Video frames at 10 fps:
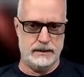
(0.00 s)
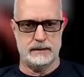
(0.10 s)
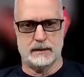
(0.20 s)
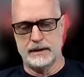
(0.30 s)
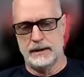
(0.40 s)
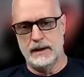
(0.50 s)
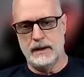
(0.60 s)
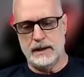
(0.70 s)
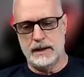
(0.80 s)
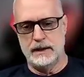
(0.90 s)
All right.
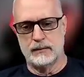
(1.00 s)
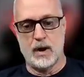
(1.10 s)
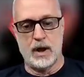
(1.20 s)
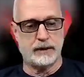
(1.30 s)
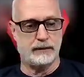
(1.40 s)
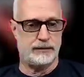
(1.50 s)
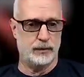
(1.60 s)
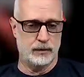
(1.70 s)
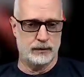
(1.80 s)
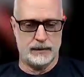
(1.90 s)
And in Rocket
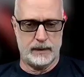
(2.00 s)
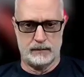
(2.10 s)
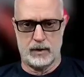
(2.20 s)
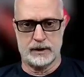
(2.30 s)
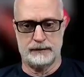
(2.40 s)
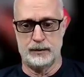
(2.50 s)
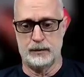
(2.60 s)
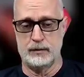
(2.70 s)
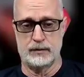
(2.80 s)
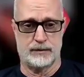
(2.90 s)
Fuel at Rocket Fuel
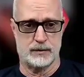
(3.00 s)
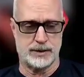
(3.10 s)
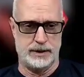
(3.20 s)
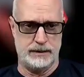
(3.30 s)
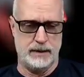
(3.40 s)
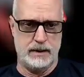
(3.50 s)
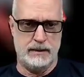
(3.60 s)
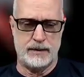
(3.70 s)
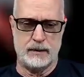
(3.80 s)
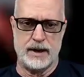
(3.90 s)
University,
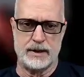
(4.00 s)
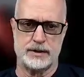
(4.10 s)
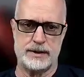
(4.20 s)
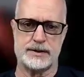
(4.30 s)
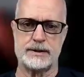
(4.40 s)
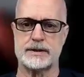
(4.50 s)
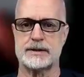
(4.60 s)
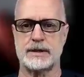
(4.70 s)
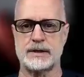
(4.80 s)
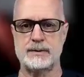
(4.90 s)
there actually is an
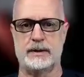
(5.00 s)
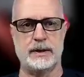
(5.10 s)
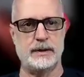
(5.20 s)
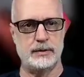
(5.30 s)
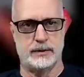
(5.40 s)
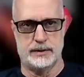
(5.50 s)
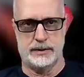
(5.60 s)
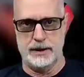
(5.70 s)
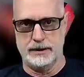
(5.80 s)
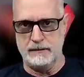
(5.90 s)
assessment that you can
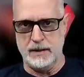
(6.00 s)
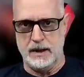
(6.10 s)
take